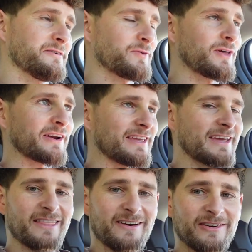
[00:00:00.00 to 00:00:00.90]
whether I can
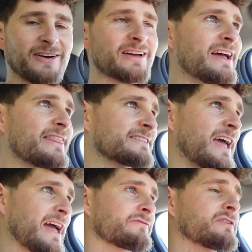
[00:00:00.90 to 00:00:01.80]
get there or not, that's
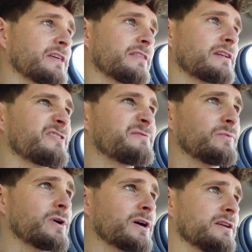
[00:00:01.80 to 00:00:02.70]
everything that I've been
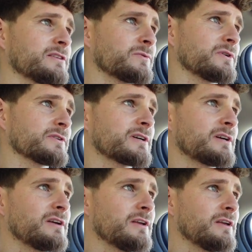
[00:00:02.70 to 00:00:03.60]
working toward.
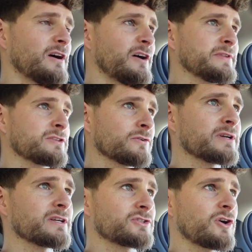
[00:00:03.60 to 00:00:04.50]
I've been
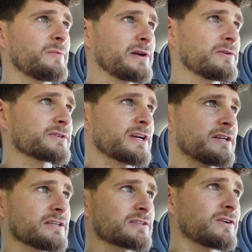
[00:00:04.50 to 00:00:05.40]
doing a job
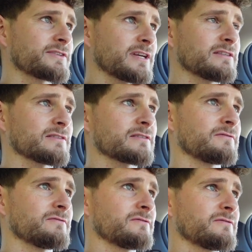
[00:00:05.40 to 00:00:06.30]
alongside this content
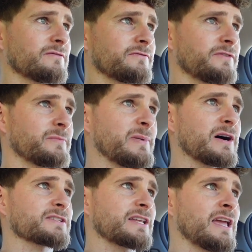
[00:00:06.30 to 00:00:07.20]
for the
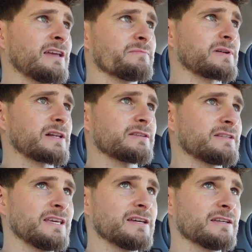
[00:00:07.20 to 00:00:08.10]
past 8
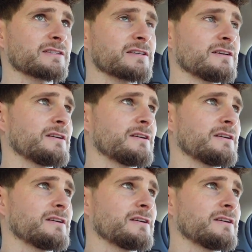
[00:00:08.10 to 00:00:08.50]
years